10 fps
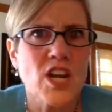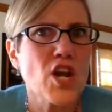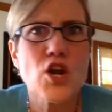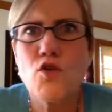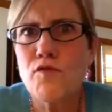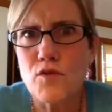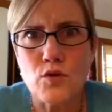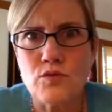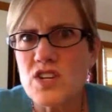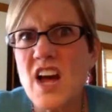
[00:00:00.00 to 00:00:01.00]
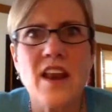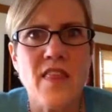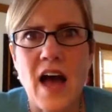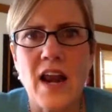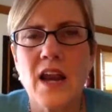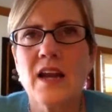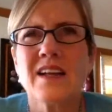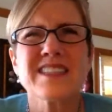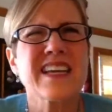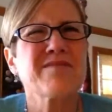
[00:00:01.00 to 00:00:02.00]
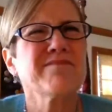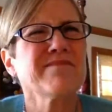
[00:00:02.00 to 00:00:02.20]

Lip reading: no fruit, none of that." It's like,